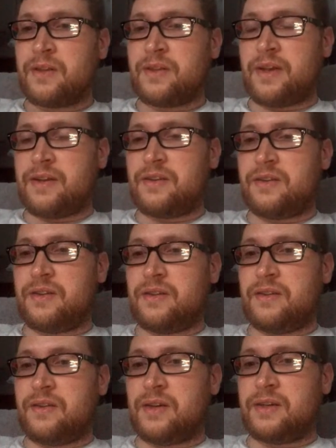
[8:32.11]
They
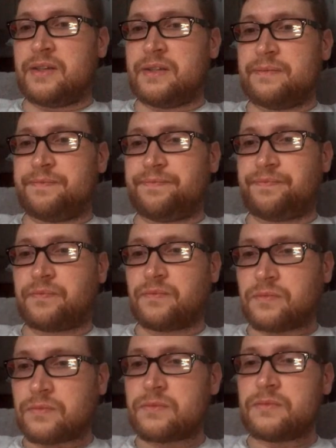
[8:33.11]

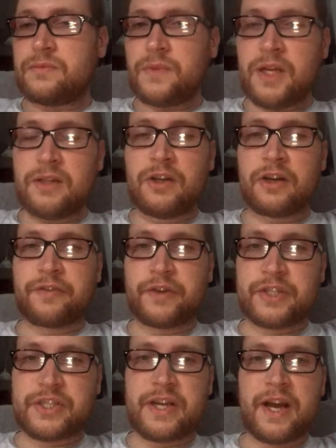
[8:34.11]
look
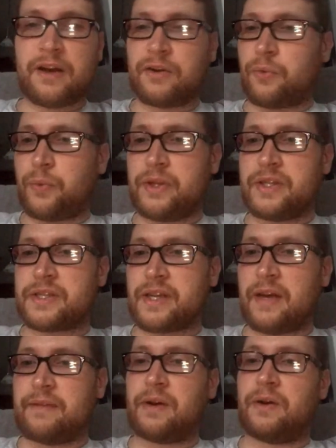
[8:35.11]
for Seattle to win this
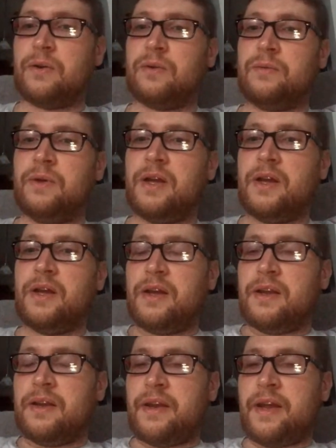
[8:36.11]
game at home.
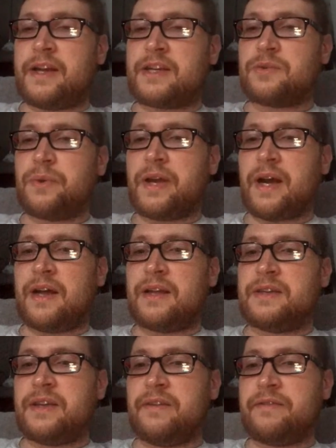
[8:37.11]
Next, we
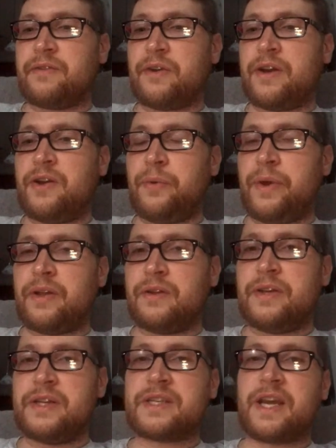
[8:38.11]
got Denver and New
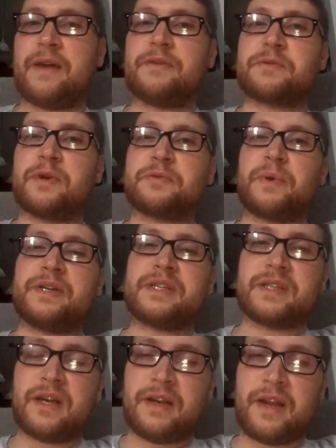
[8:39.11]
England. This game was supposed to play
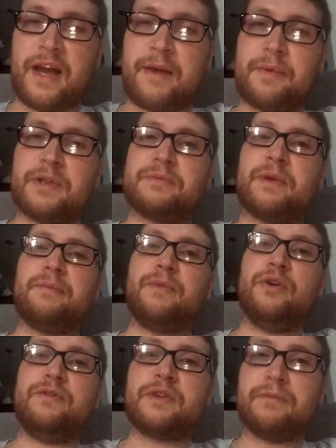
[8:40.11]
Sunday, but it's been
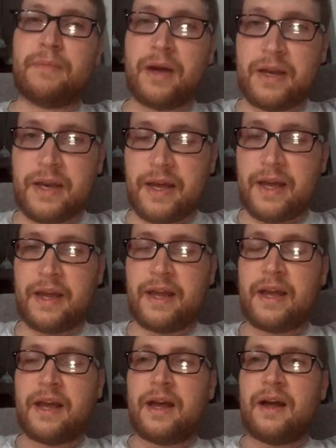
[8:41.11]
moved to
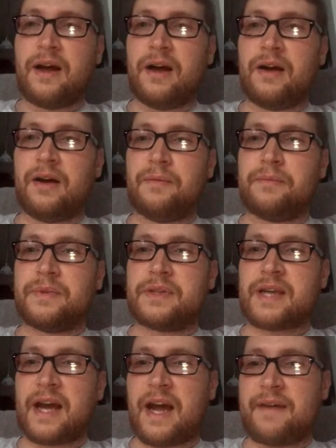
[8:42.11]
Monday. The
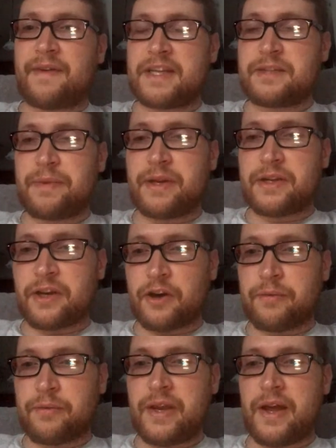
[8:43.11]
time hasn't been
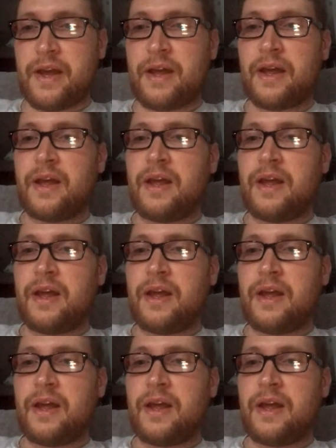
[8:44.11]
determined yet.